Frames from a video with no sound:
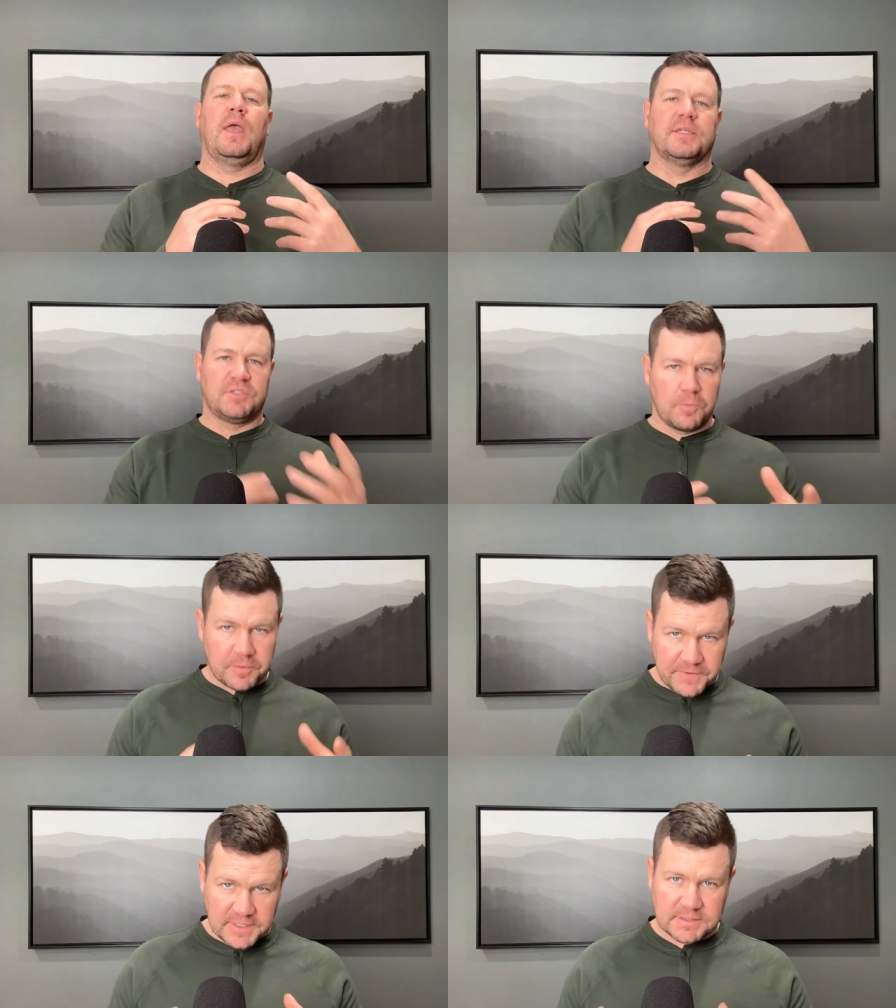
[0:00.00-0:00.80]
at
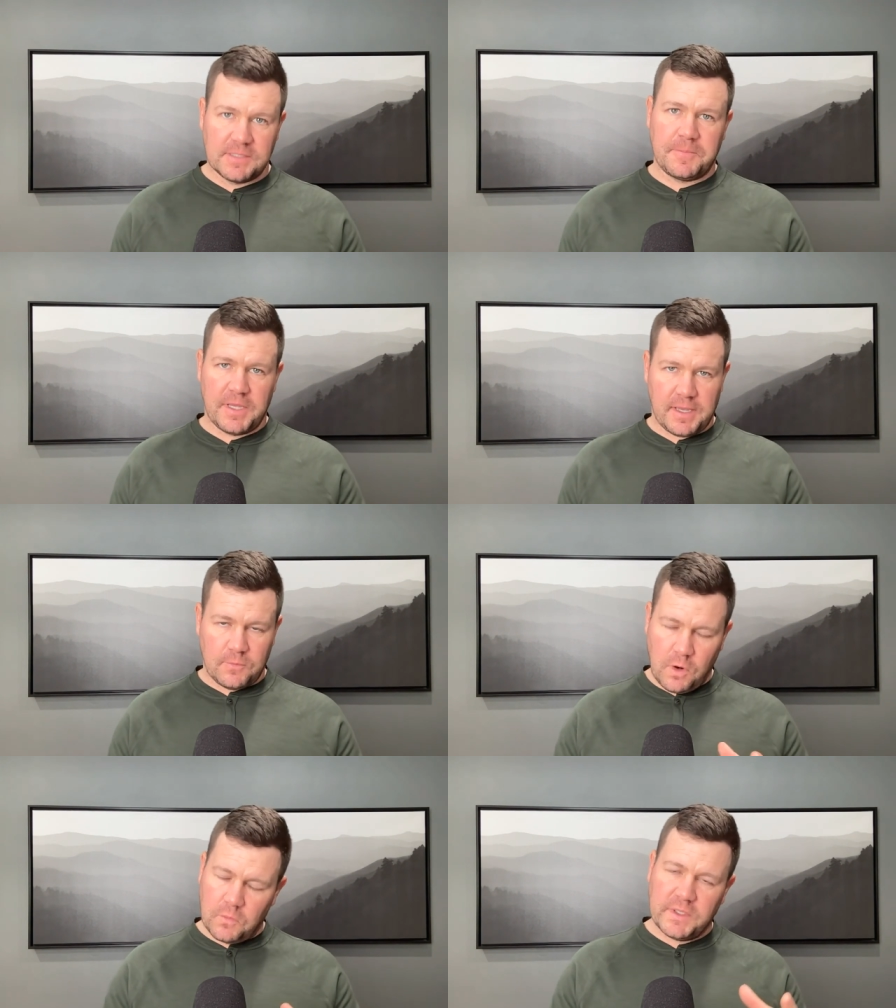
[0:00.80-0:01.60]
Superfast CPA,
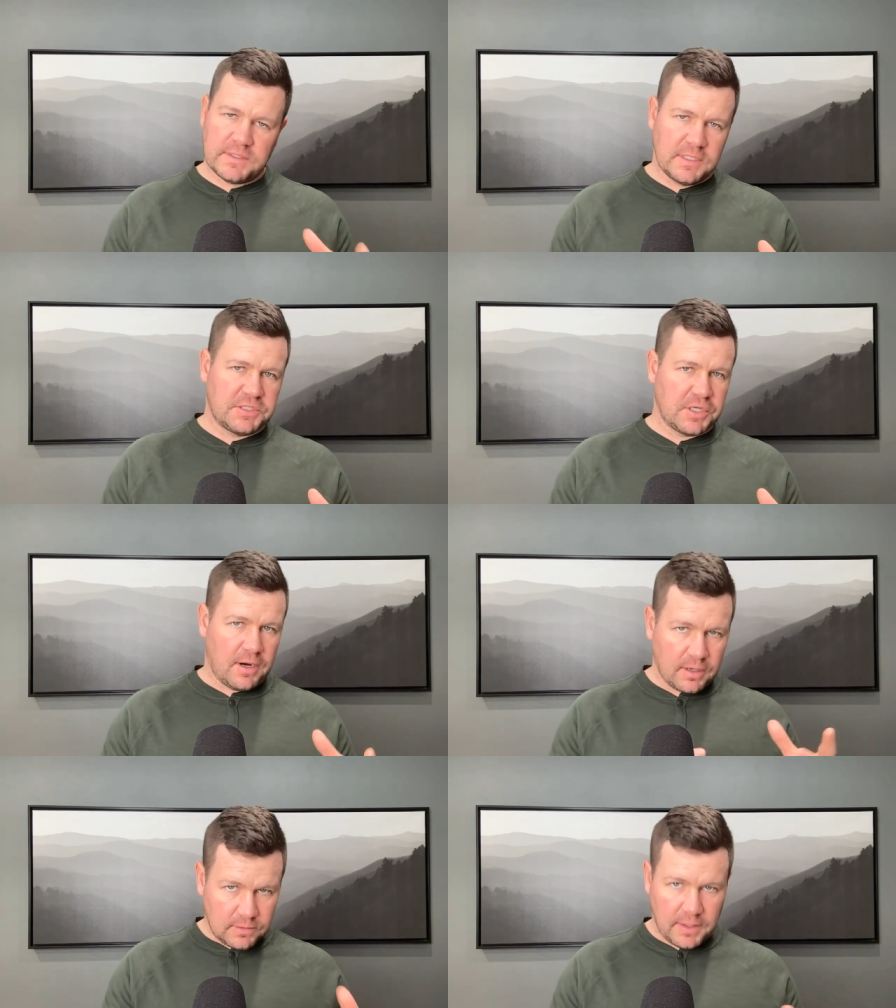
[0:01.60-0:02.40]
what we teach
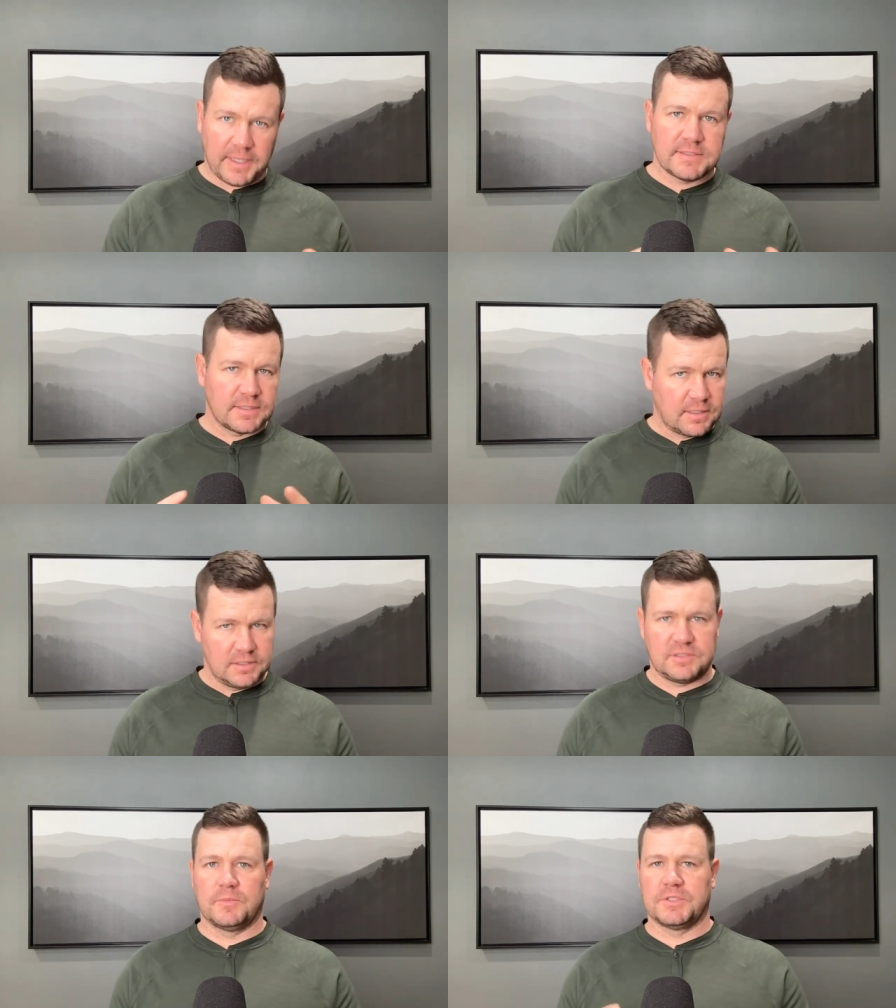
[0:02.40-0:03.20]
our clients and
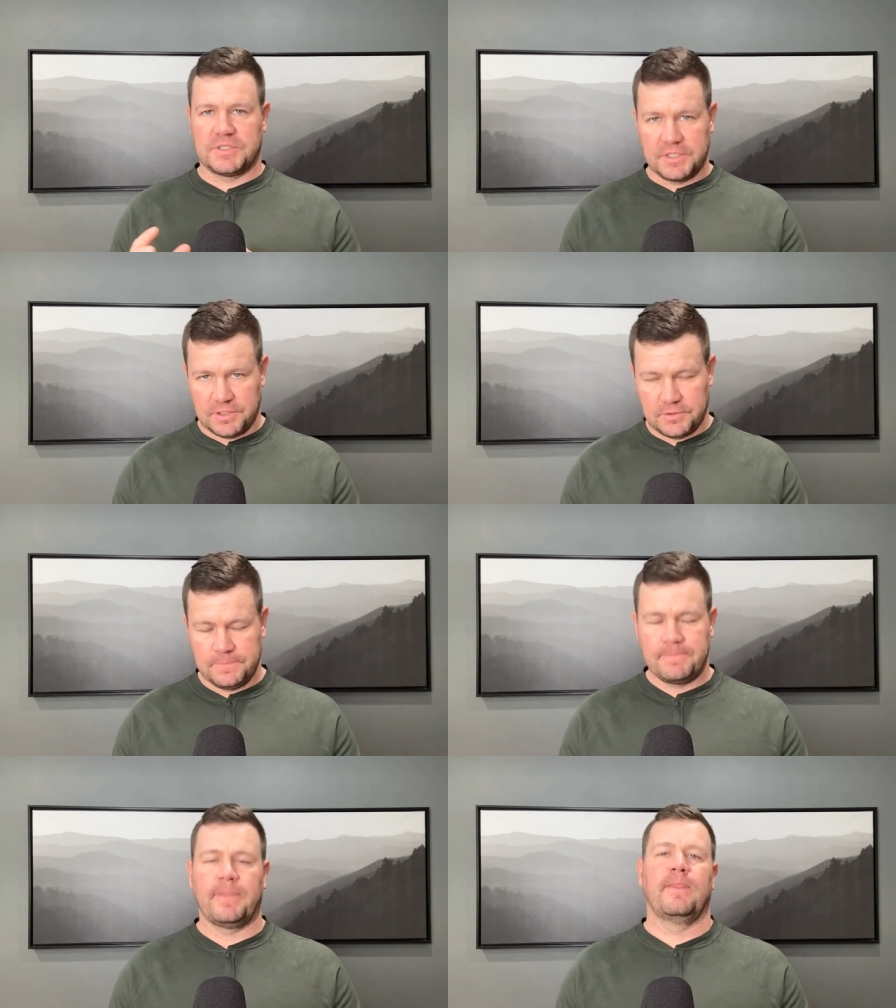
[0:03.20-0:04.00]
customers to do